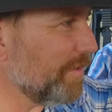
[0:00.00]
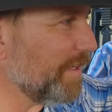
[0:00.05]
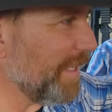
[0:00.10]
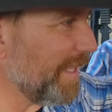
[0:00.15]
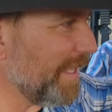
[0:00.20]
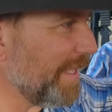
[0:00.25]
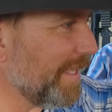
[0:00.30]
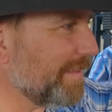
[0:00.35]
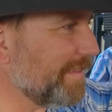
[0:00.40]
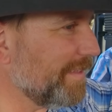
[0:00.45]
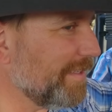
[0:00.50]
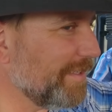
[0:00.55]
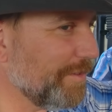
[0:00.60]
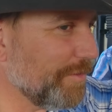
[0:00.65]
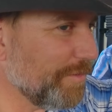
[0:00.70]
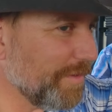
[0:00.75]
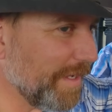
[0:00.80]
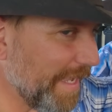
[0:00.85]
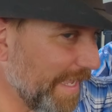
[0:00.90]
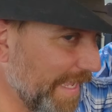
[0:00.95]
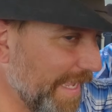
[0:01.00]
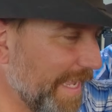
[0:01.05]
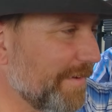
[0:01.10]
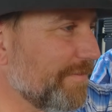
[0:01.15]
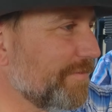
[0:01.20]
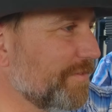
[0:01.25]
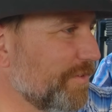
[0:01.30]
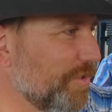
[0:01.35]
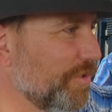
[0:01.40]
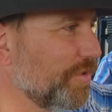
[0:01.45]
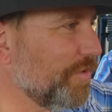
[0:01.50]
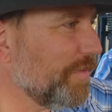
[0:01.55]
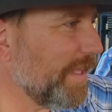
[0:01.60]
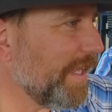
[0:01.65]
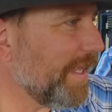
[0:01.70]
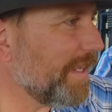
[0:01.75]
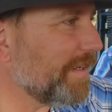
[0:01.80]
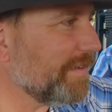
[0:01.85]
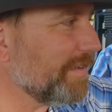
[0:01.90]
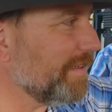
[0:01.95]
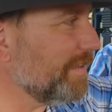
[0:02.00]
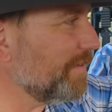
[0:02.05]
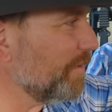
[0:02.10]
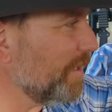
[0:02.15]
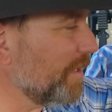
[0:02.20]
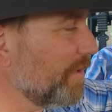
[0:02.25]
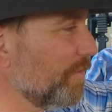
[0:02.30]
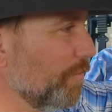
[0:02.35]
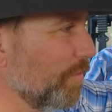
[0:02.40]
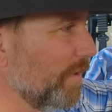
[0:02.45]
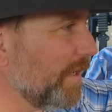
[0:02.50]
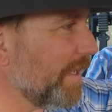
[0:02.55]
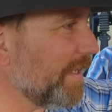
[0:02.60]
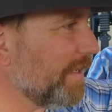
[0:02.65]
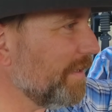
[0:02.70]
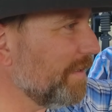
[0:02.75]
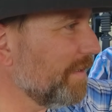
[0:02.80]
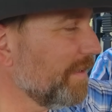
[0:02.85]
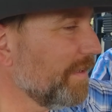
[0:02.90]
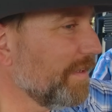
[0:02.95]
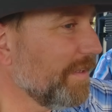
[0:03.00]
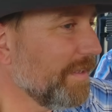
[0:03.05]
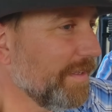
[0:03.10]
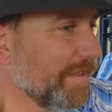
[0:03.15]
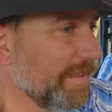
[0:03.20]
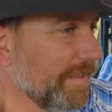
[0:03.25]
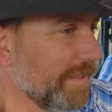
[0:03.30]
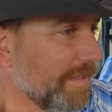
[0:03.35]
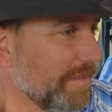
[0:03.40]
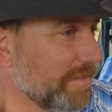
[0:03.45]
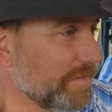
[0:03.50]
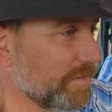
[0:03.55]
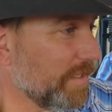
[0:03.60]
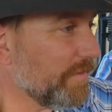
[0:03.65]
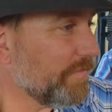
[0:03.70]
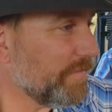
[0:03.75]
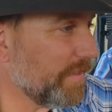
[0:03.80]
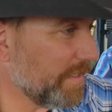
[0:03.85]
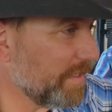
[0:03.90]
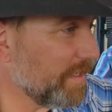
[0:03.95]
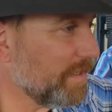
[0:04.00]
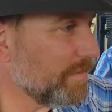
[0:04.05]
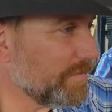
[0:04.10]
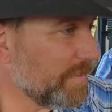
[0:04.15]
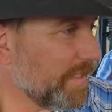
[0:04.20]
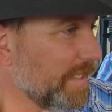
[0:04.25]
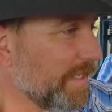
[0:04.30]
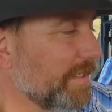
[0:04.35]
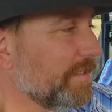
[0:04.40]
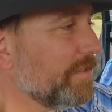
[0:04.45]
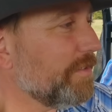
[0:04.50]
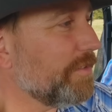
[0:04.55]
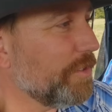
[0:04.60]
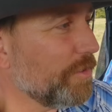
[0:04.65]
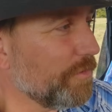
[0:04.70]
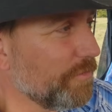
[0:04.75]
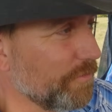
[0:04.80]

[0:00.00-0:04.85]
head mm-hmm. that you have to do that mm-hmm. in, in a way mm-hmm. if it comes in you're